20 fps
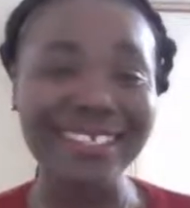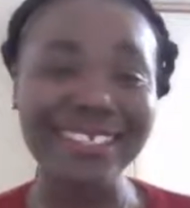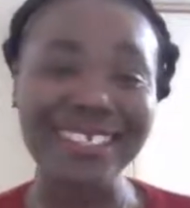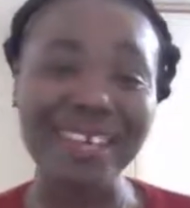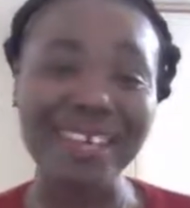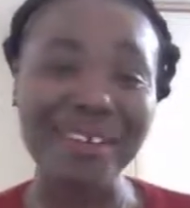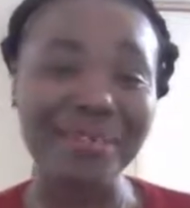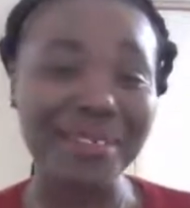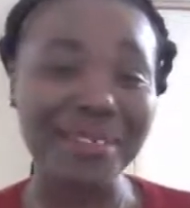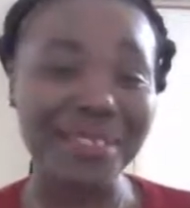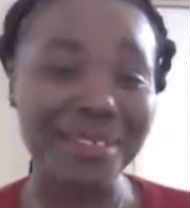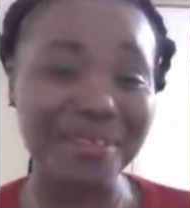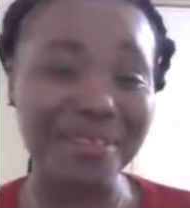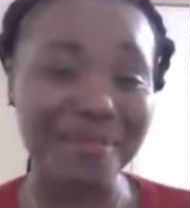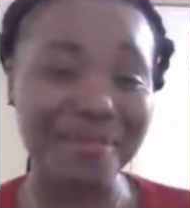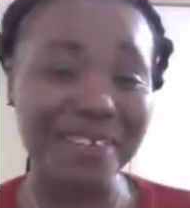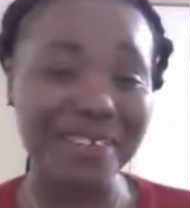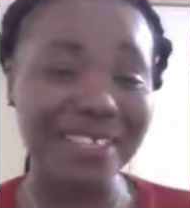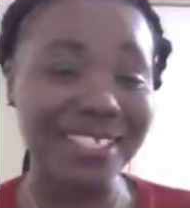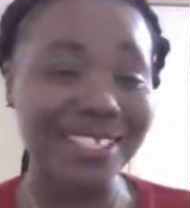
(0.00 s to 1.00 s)
Share with
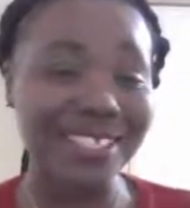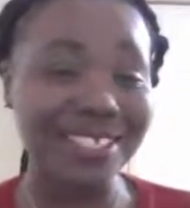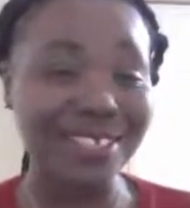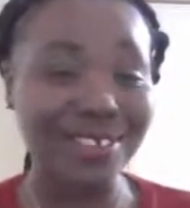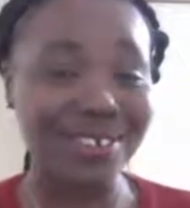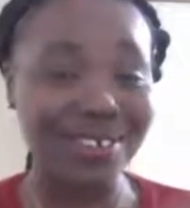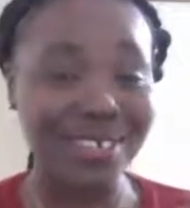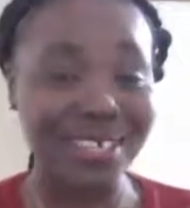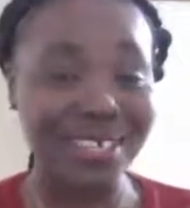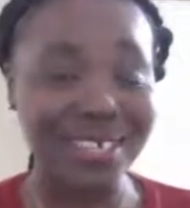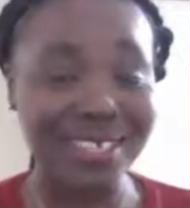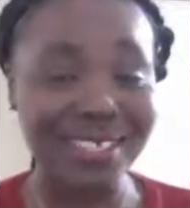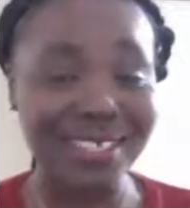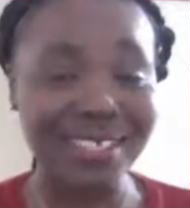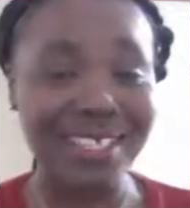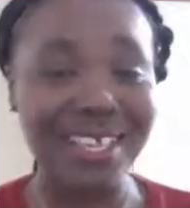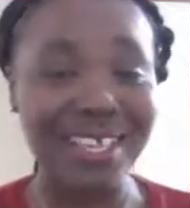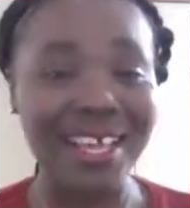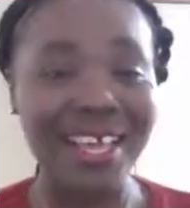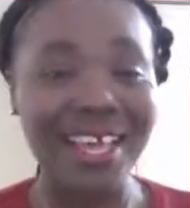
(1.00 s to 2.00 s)
your friends, your
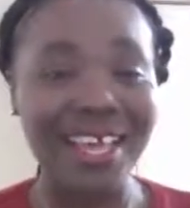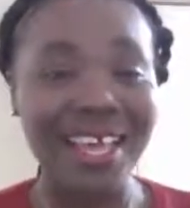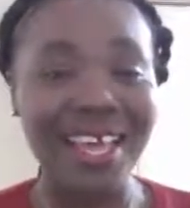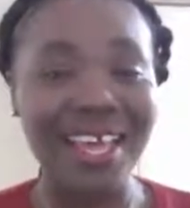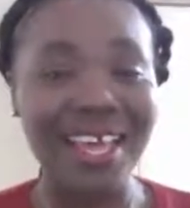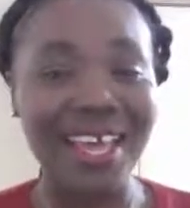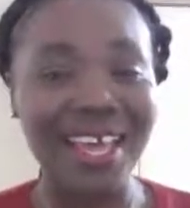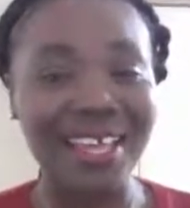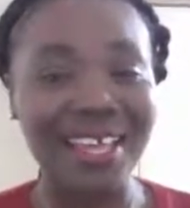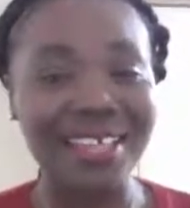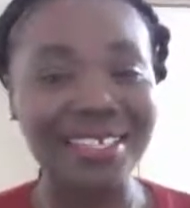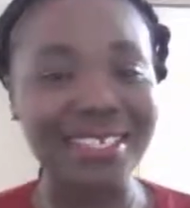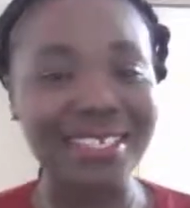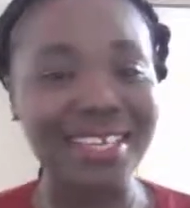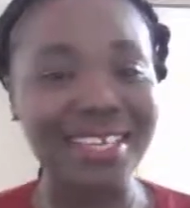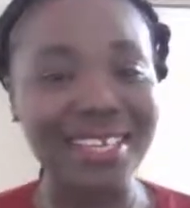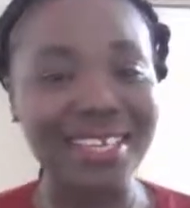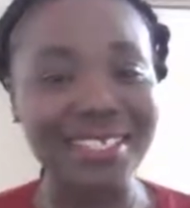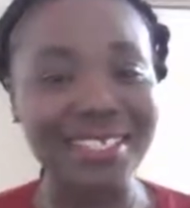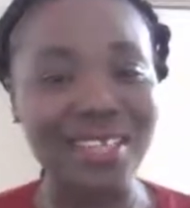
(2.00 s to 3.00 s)
colleagues,
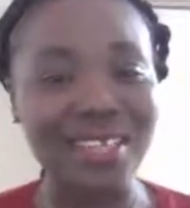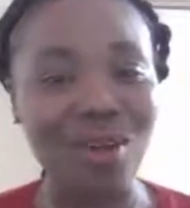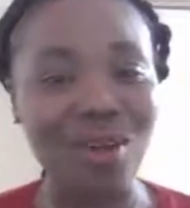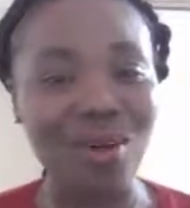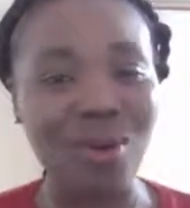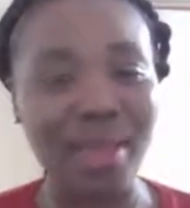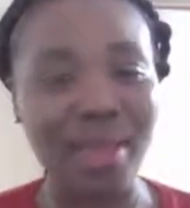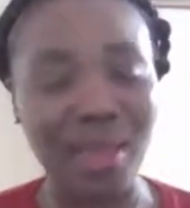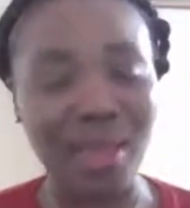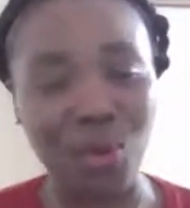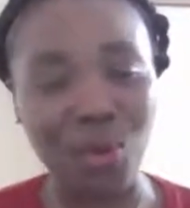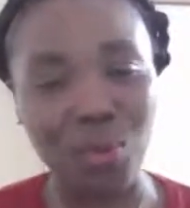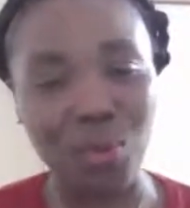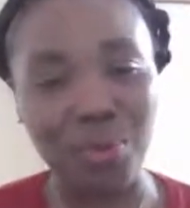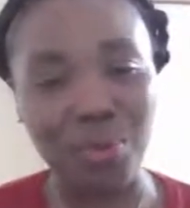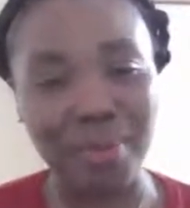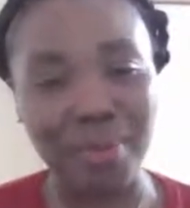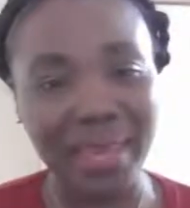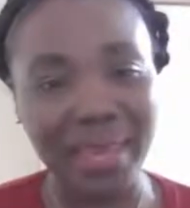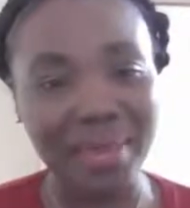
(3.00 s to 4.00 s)
and let's all
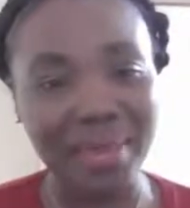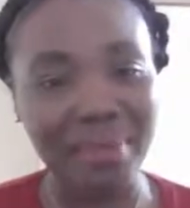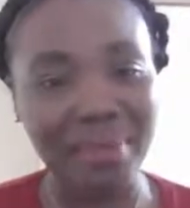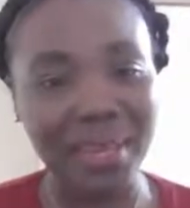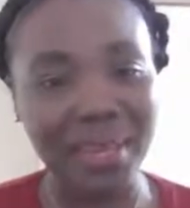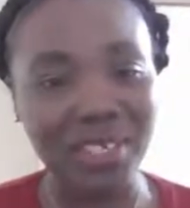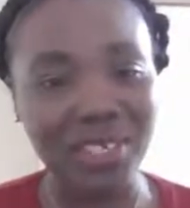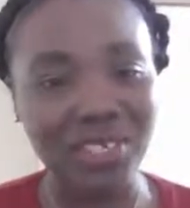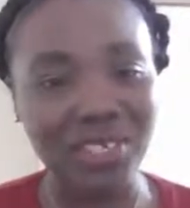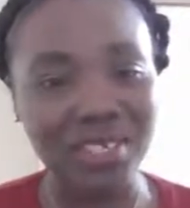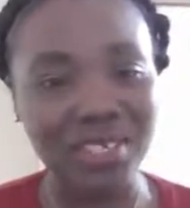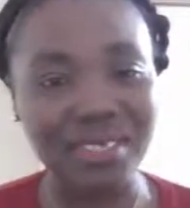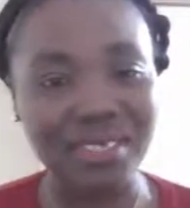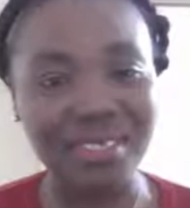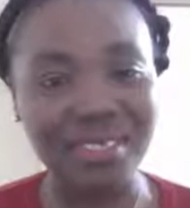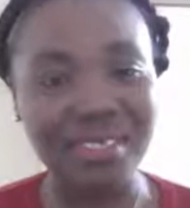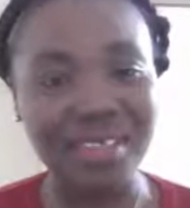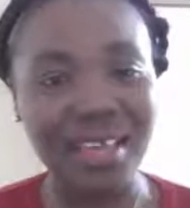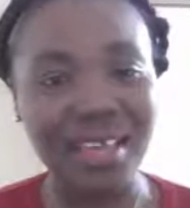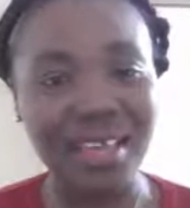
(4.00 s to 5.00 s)
help make
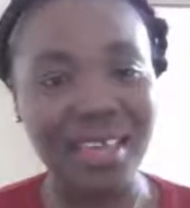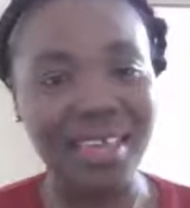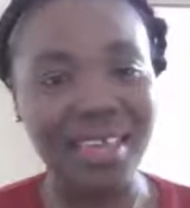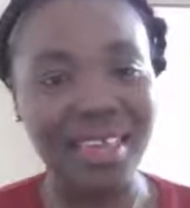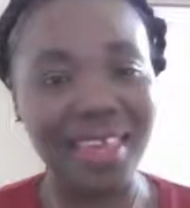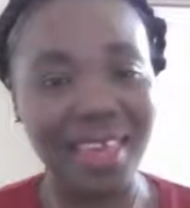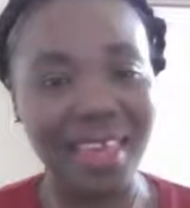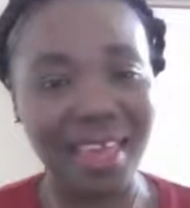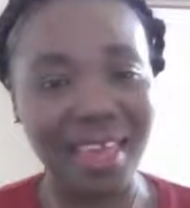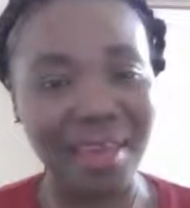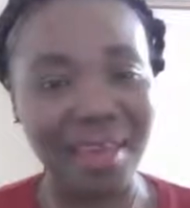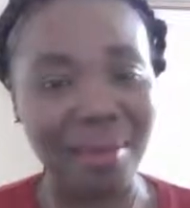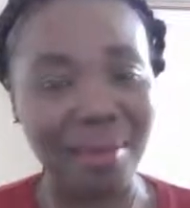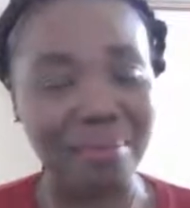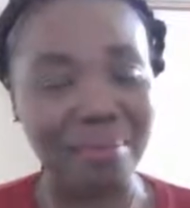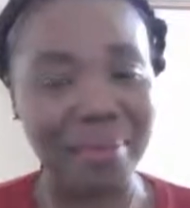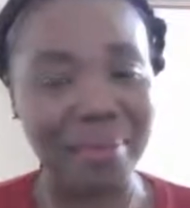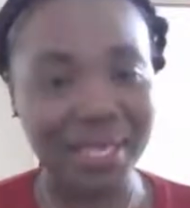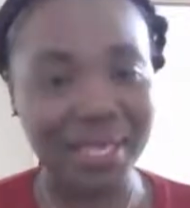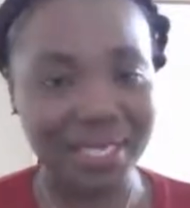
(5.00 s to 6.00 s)
patients
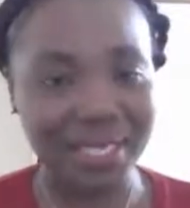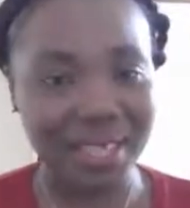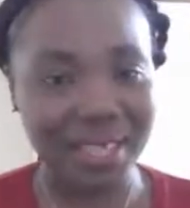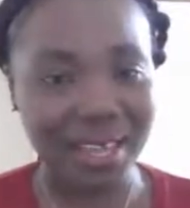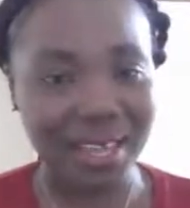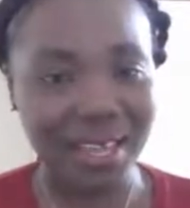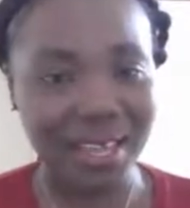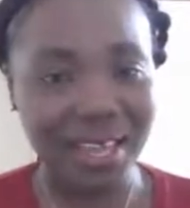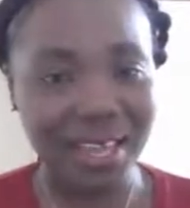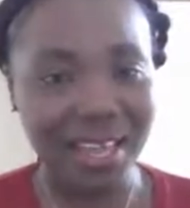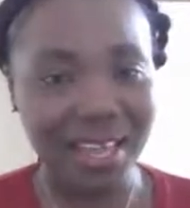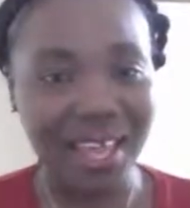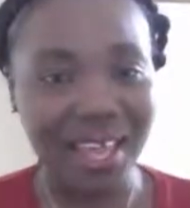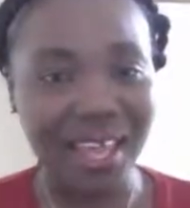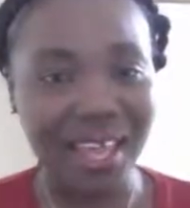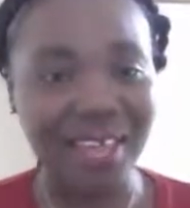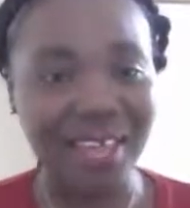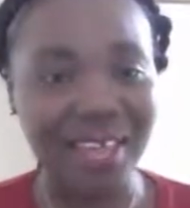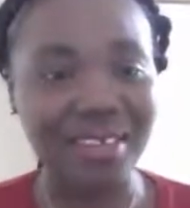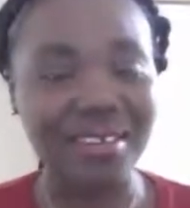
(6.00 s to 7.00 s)
care better.
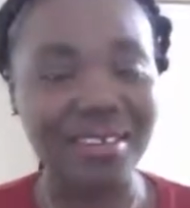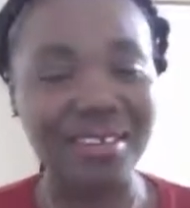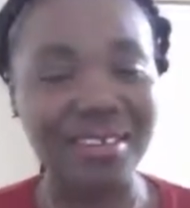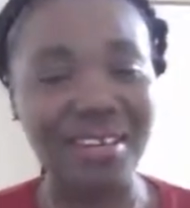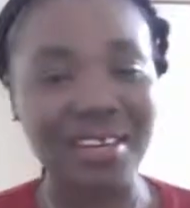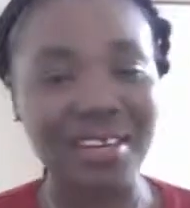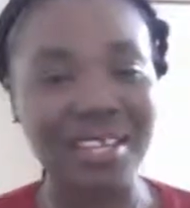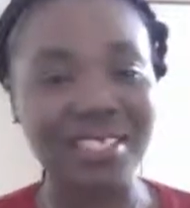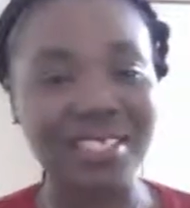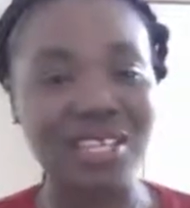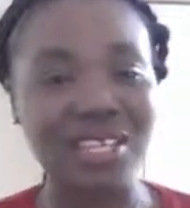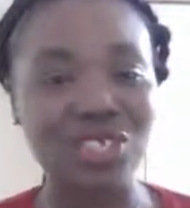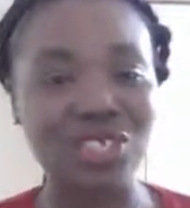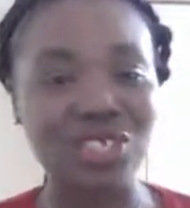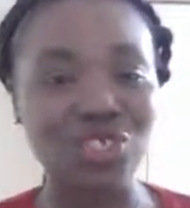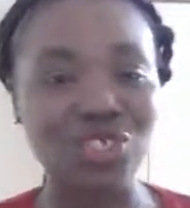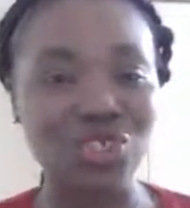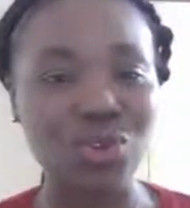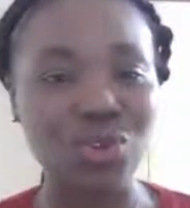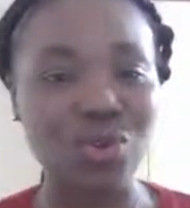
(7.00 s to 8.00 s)
And let's
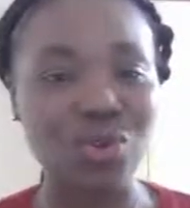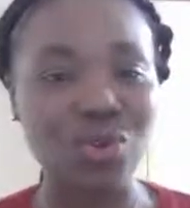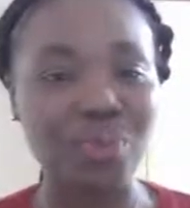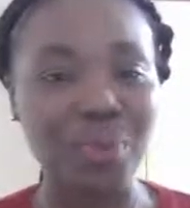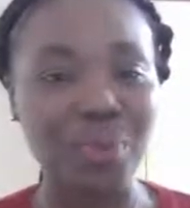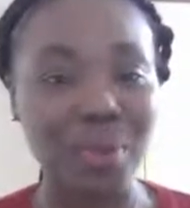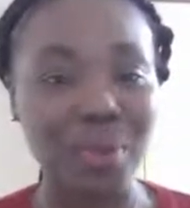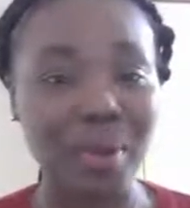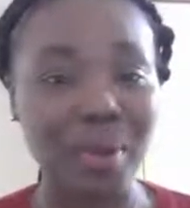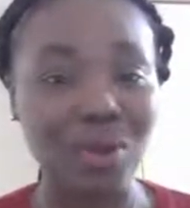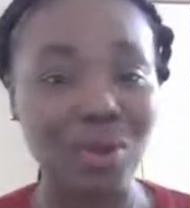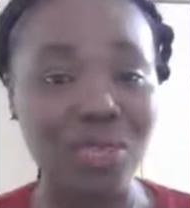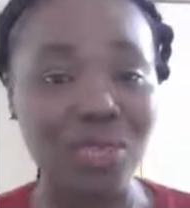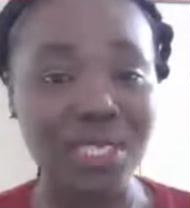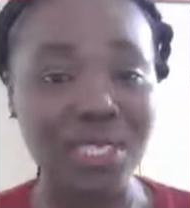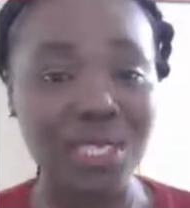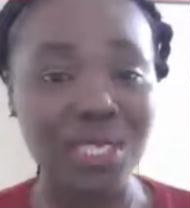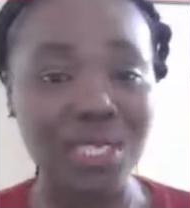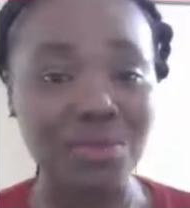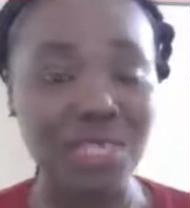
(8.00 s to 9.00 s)
ensure proper
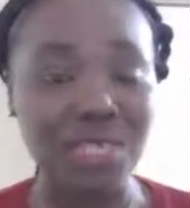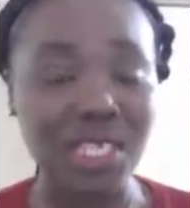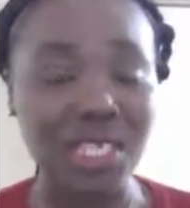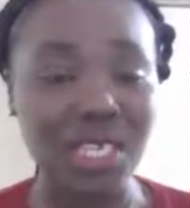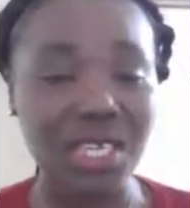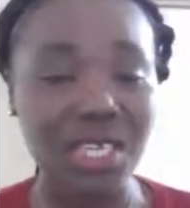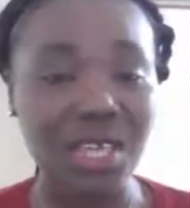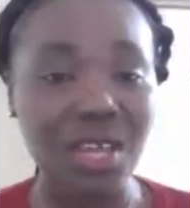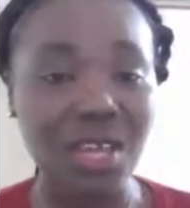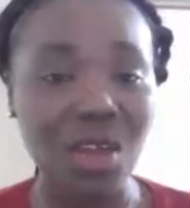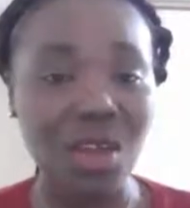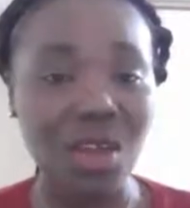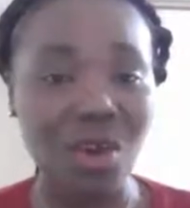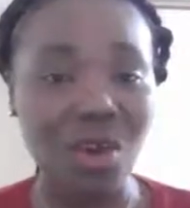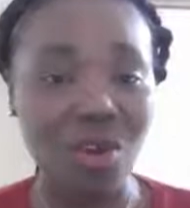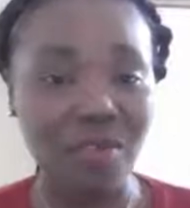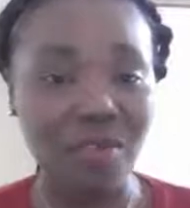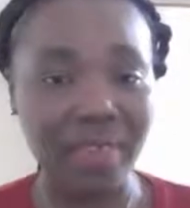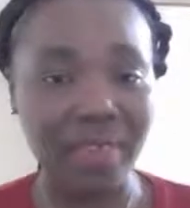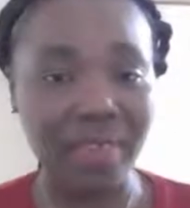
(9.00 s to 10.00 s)
continuity
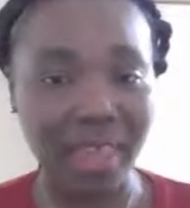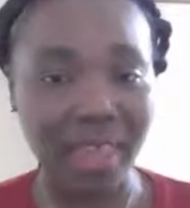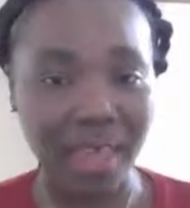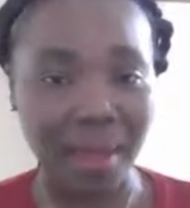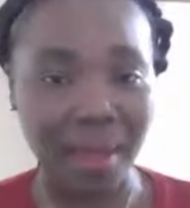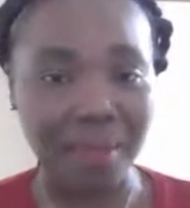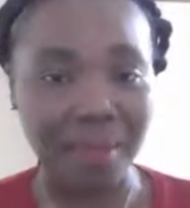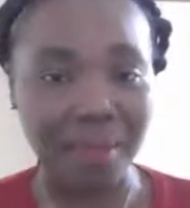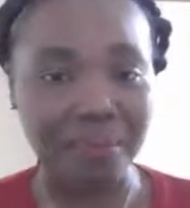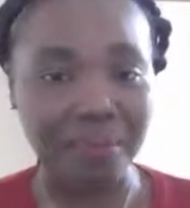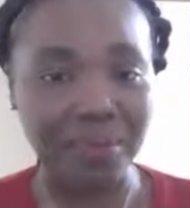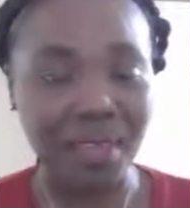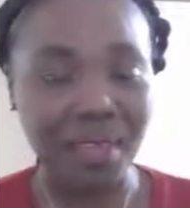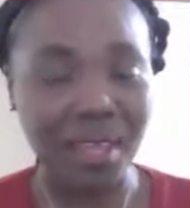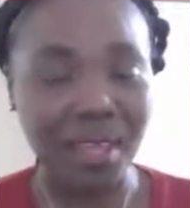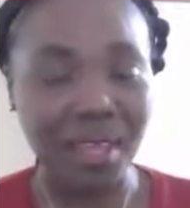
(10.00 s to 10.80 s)
of care.